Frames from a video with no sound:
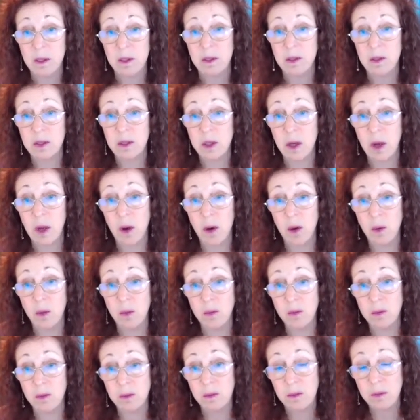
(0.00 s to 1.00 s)

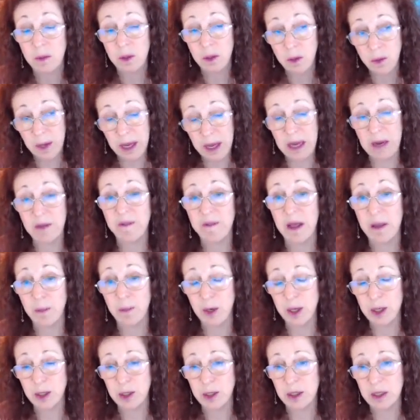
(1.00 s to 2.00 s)
So create a
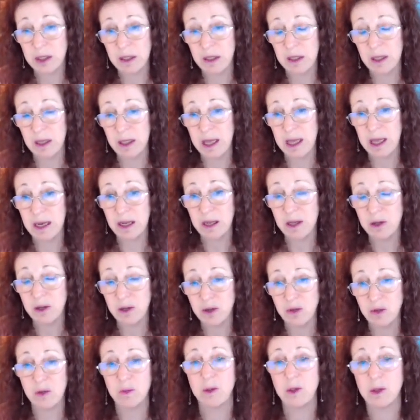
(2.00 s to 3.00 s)
vibration that
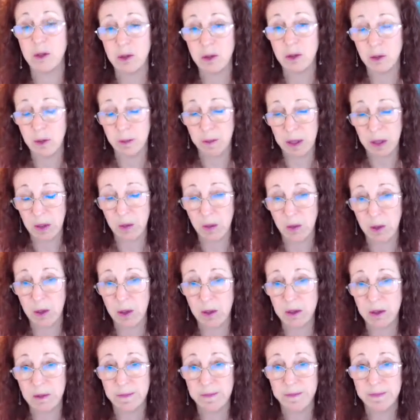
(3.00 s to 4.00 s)
contributes to a better
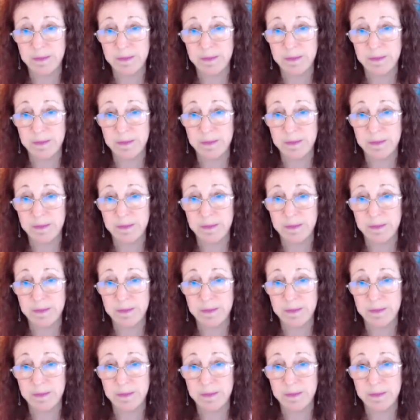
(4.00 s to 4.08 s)
world.